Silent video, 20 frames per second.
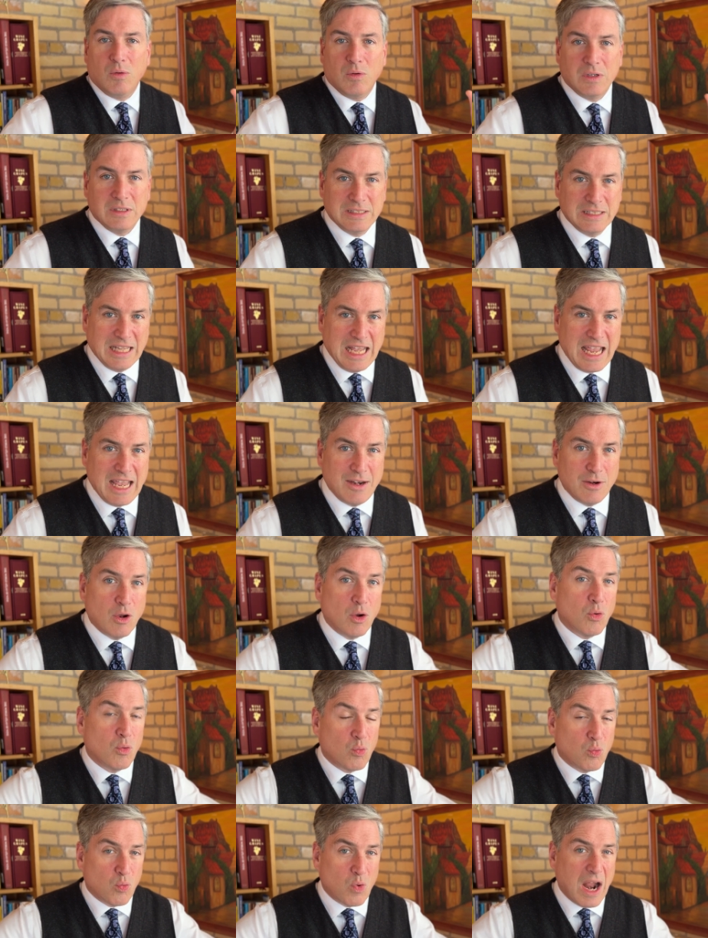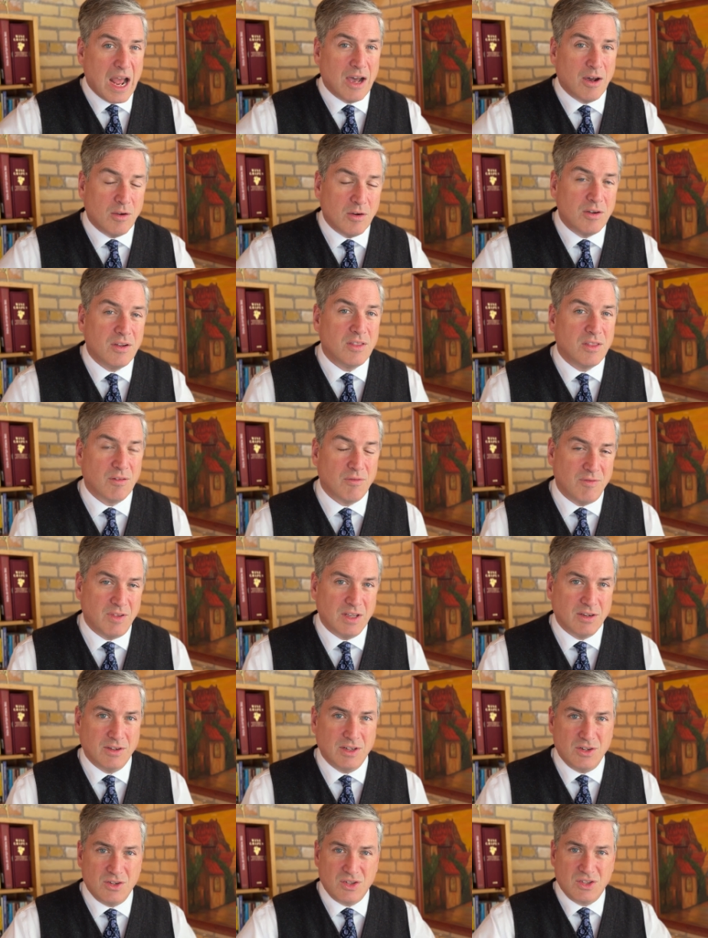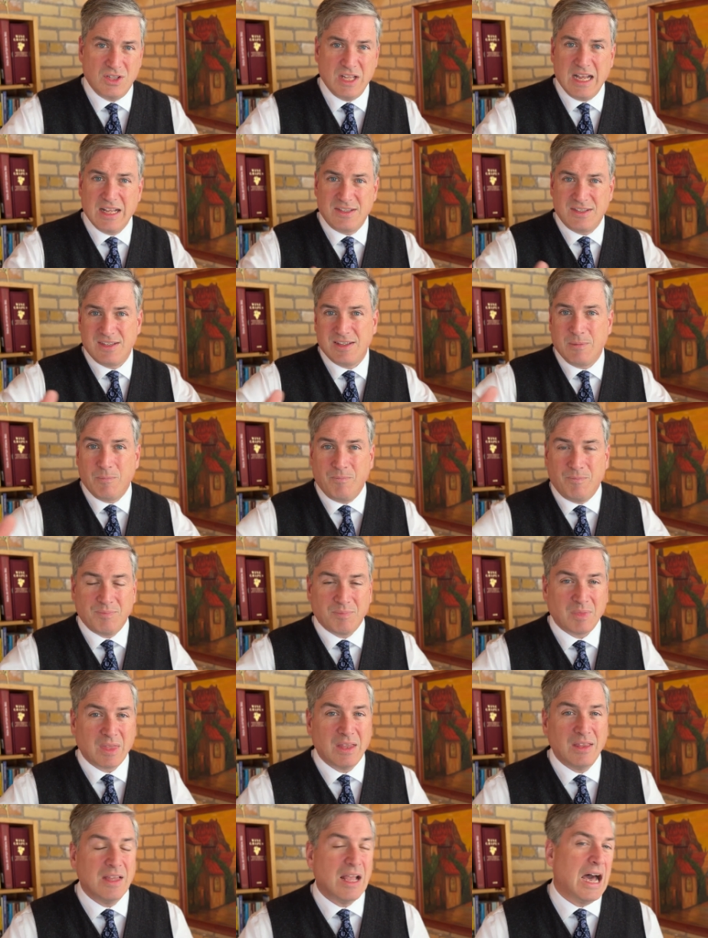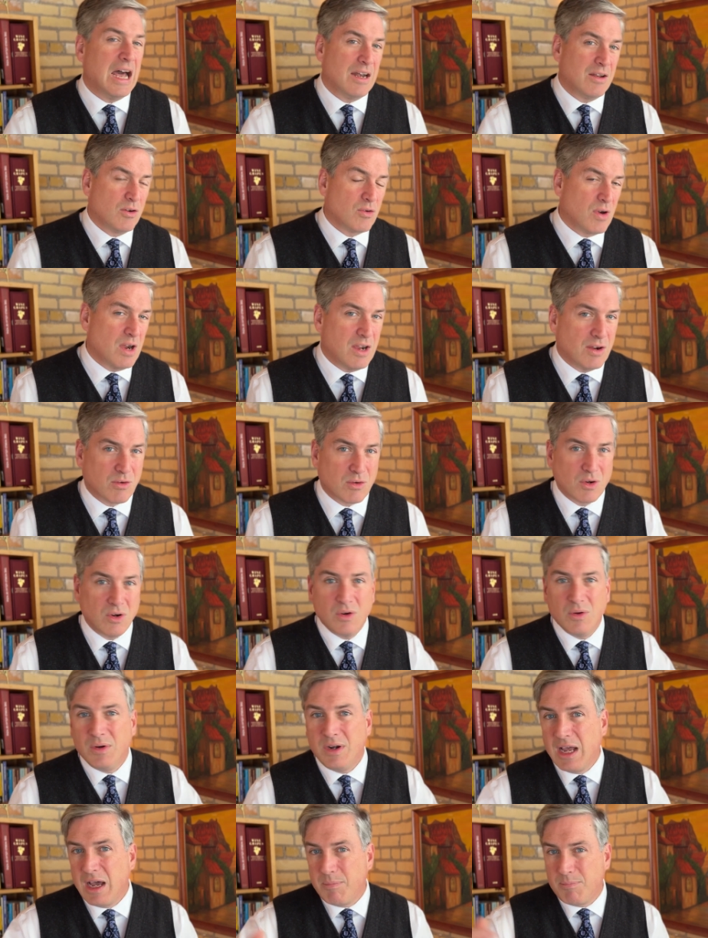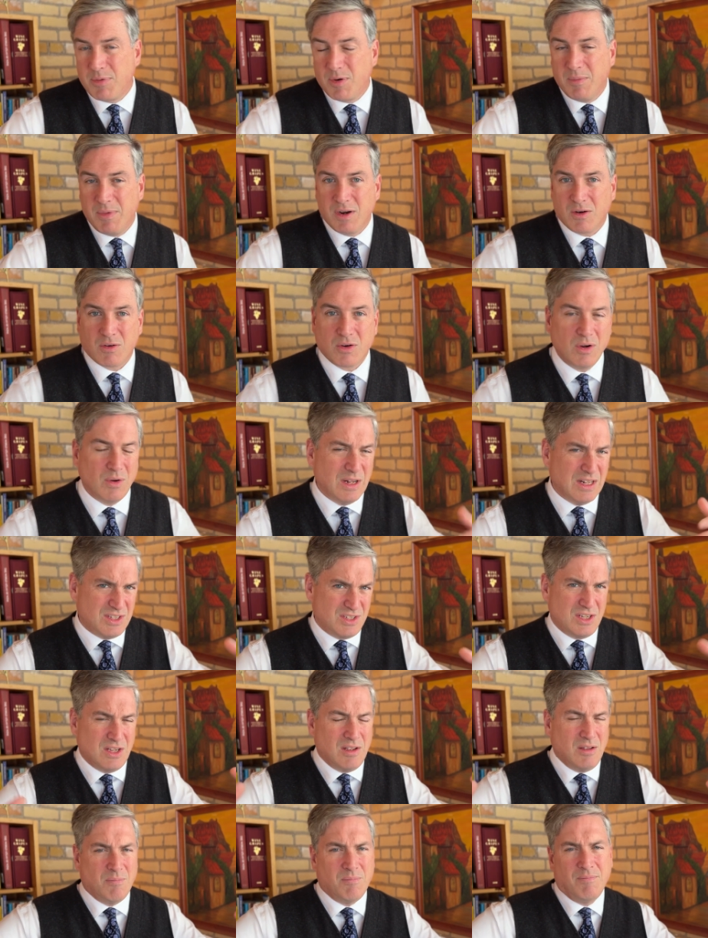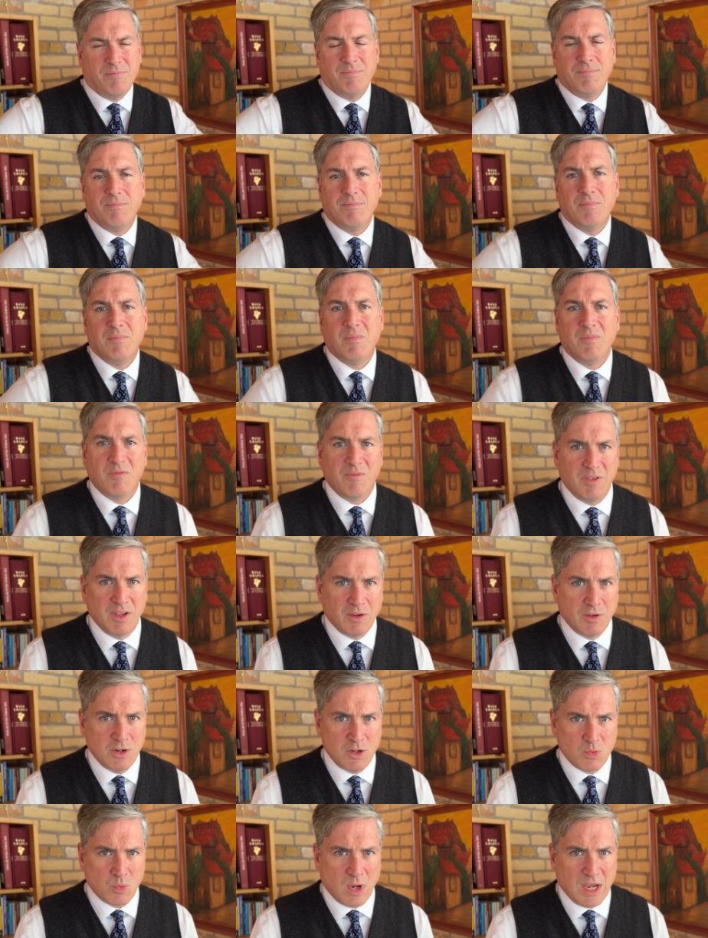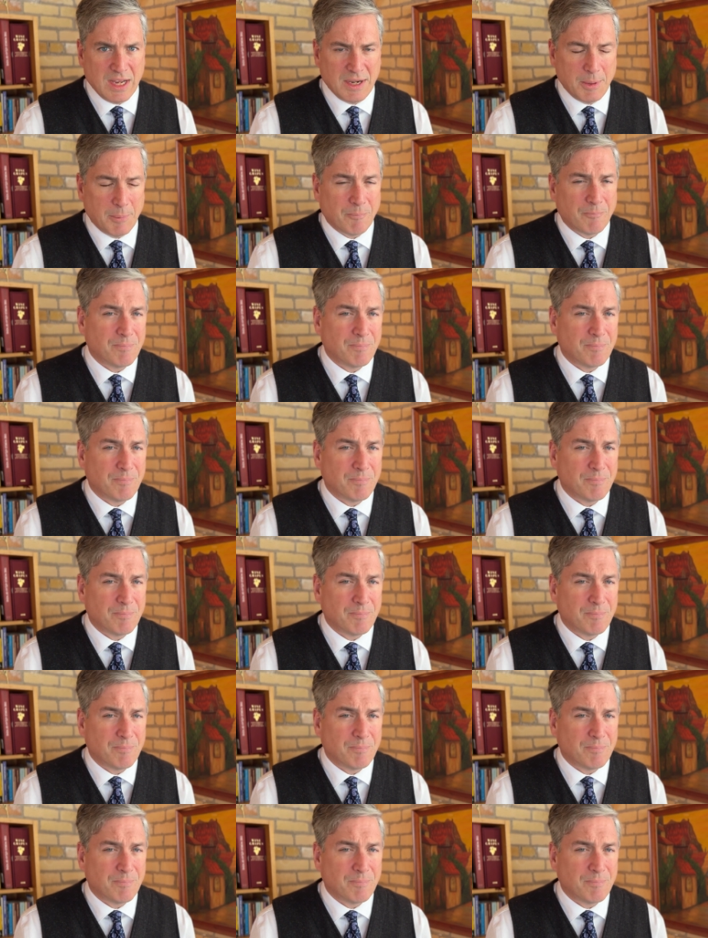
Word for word: land around the village. That's not Grand Cru, not Premier Cru. It's village wine.